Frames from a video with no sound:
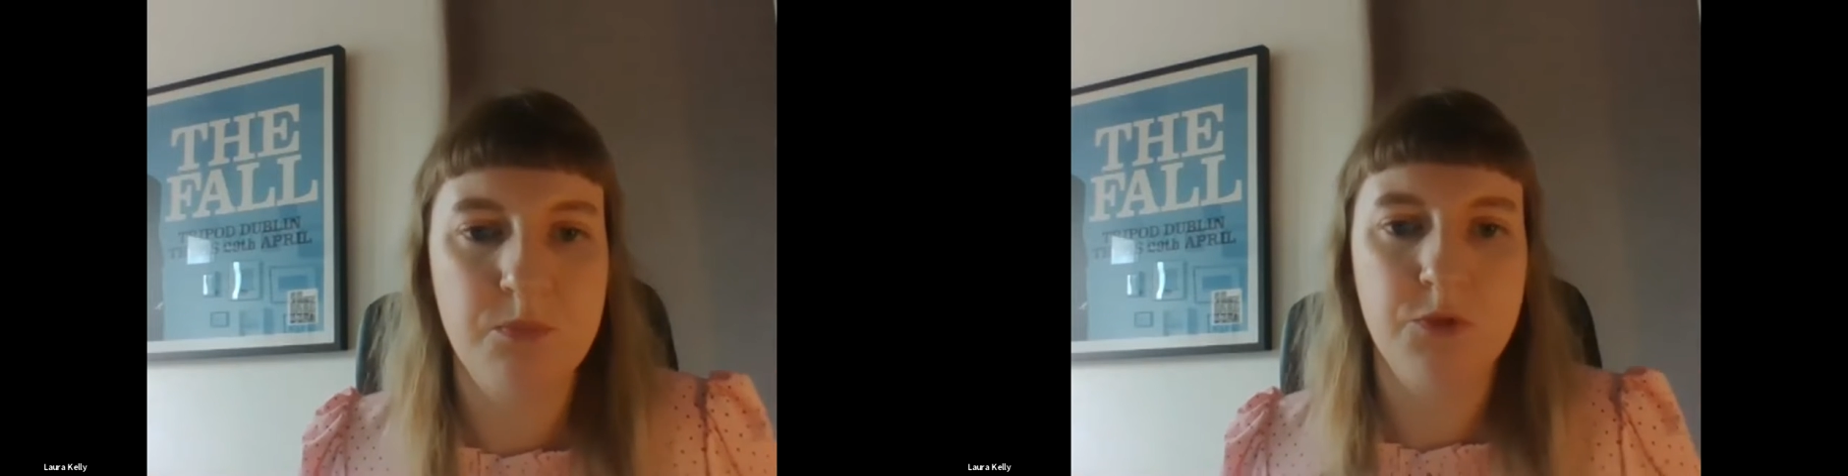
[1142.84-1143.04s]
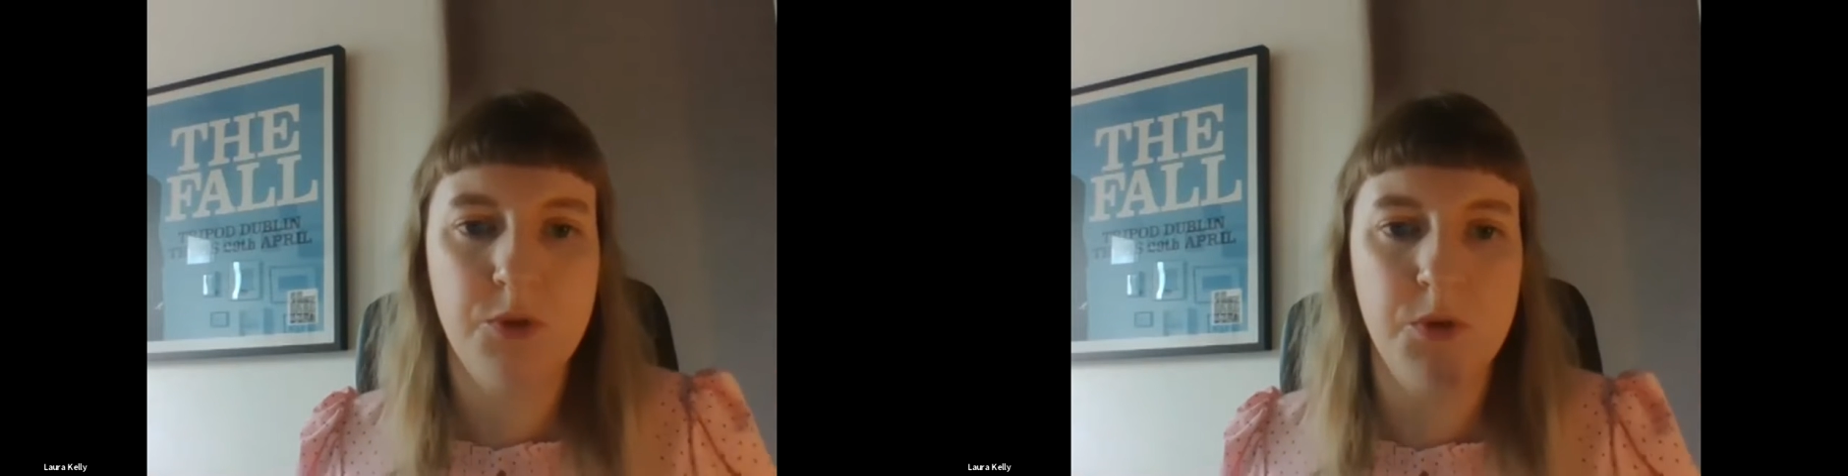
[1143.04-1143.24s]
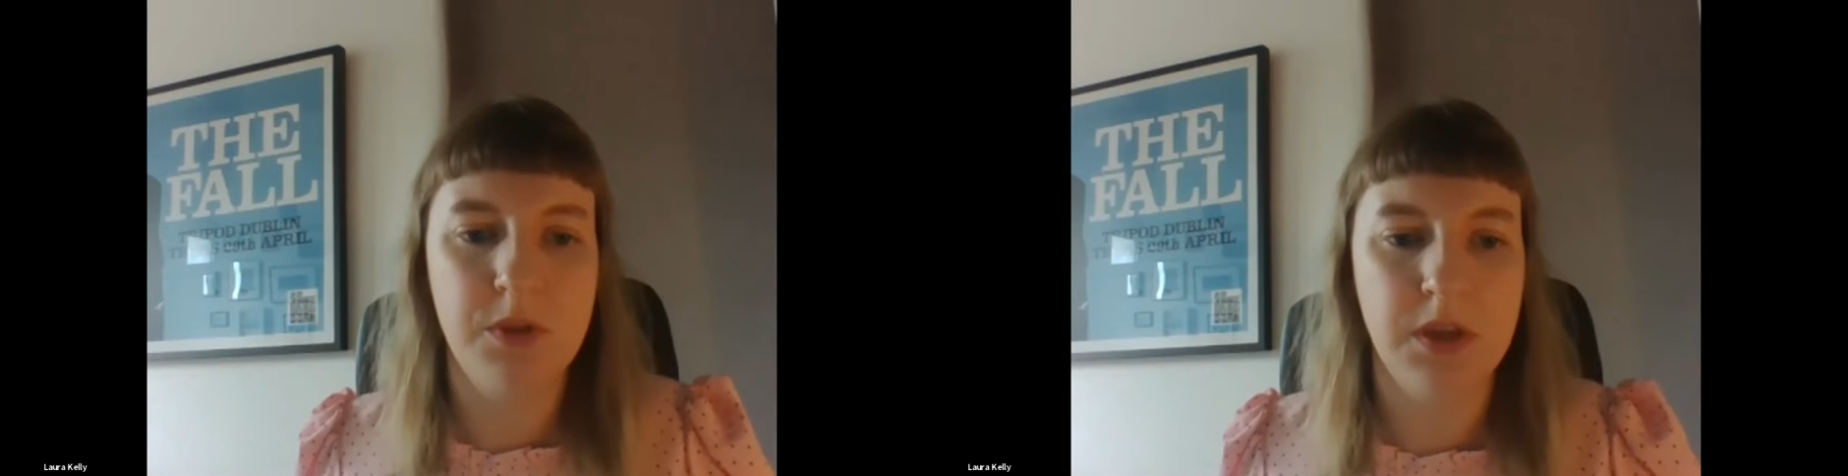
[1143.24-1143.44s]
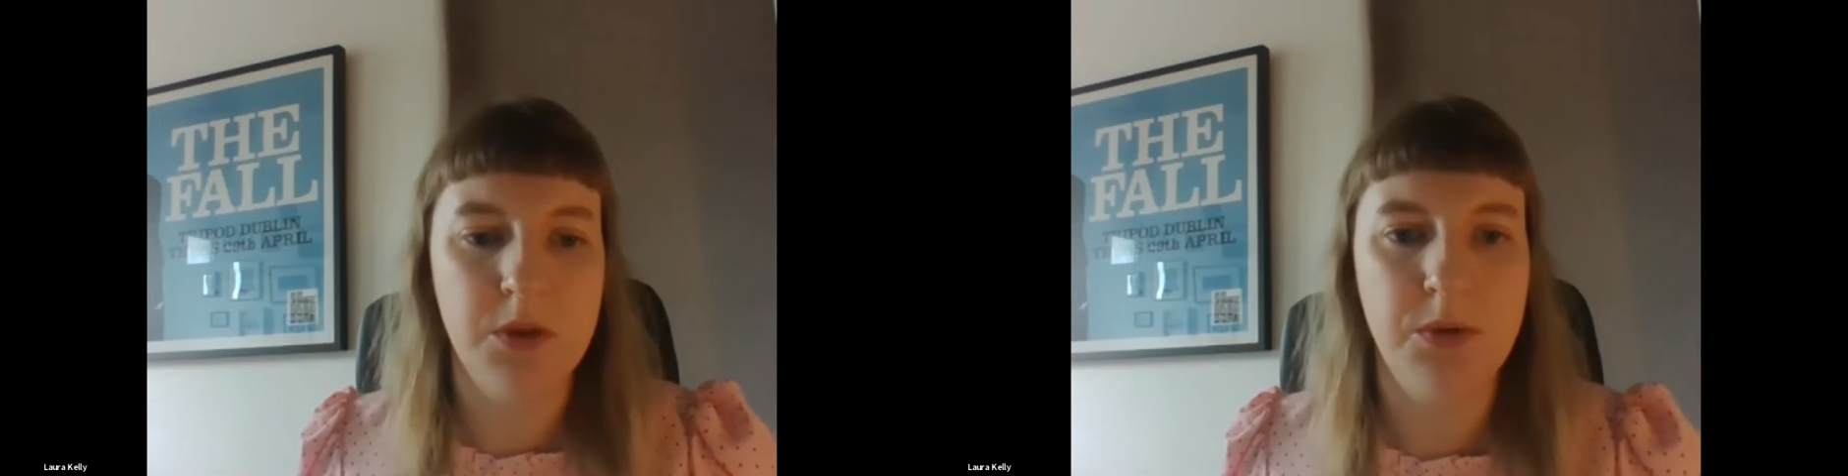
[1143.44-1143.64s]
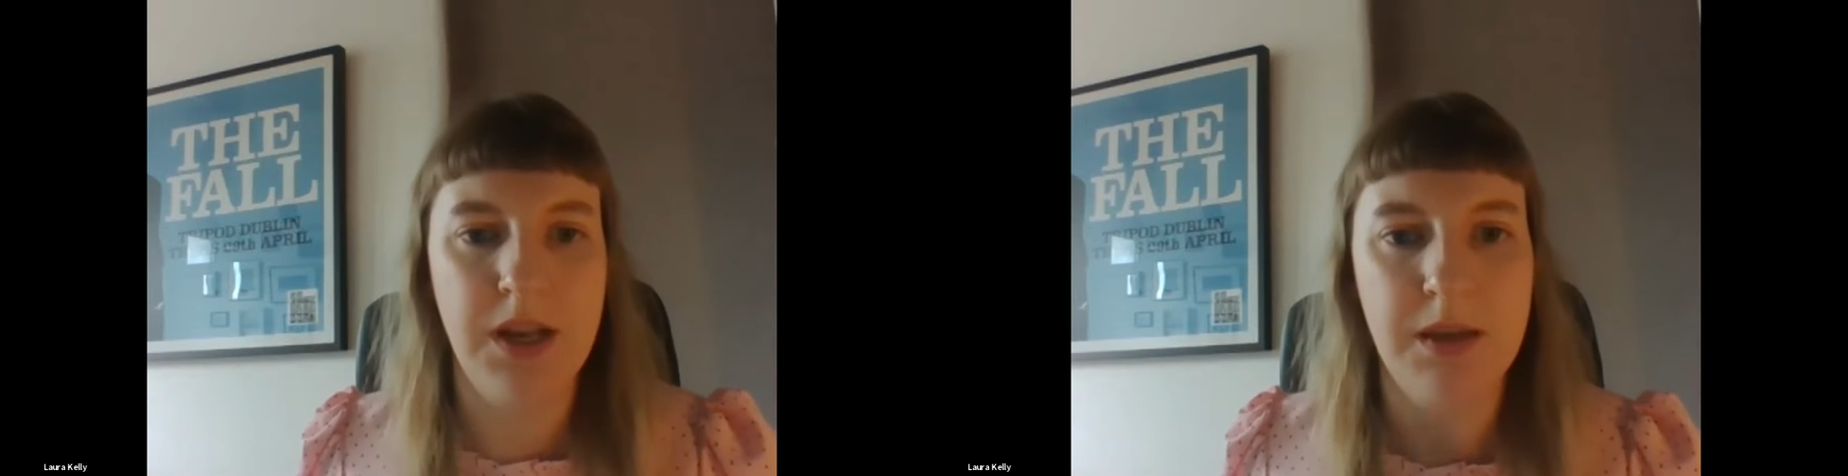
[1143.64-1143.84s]
through the
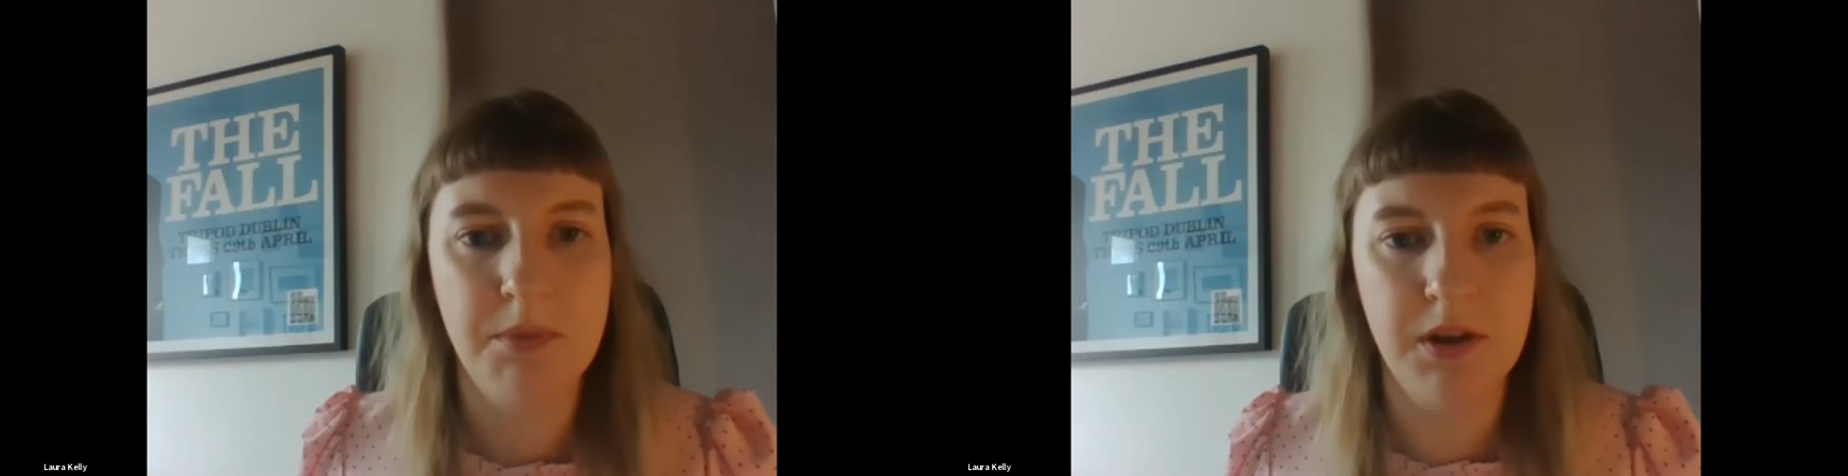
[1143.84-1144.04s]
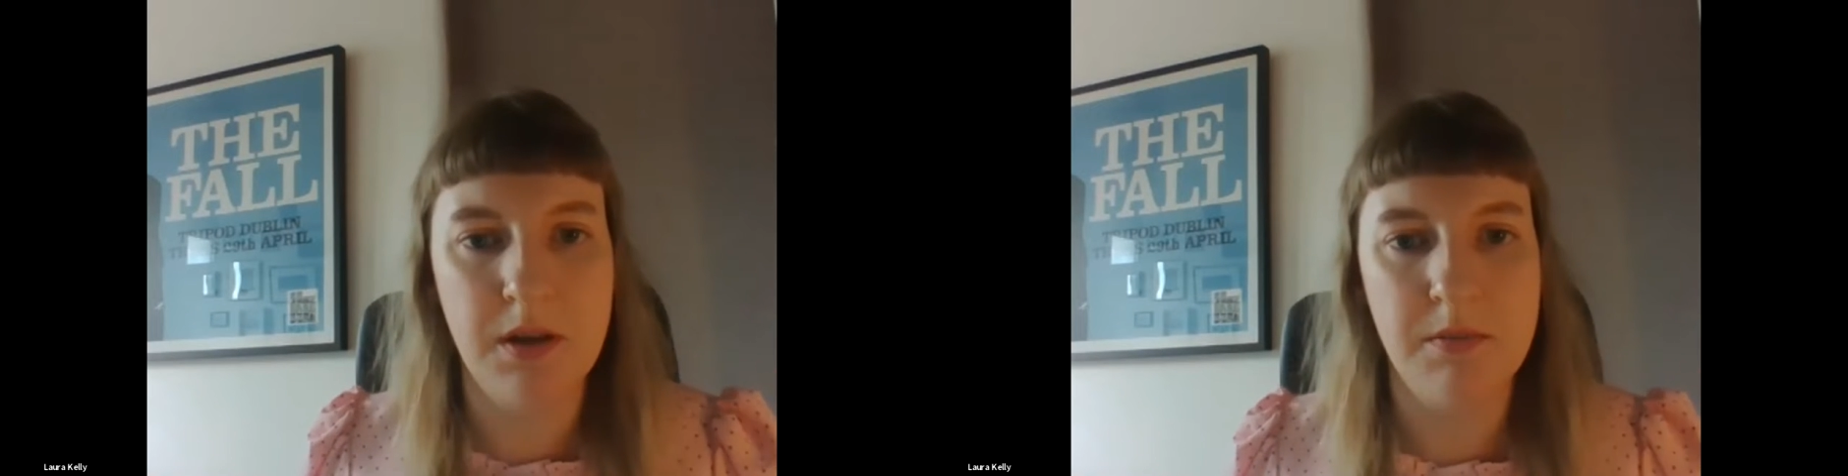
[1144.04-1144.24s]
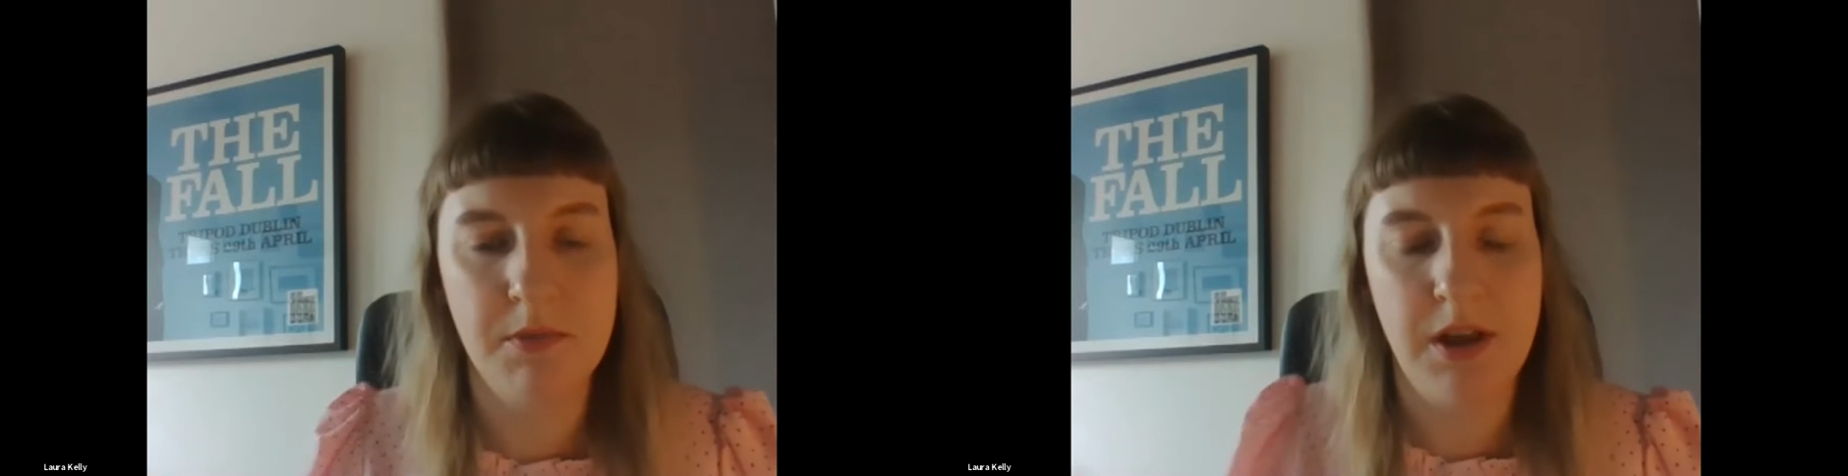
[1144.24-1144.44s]
Q&A button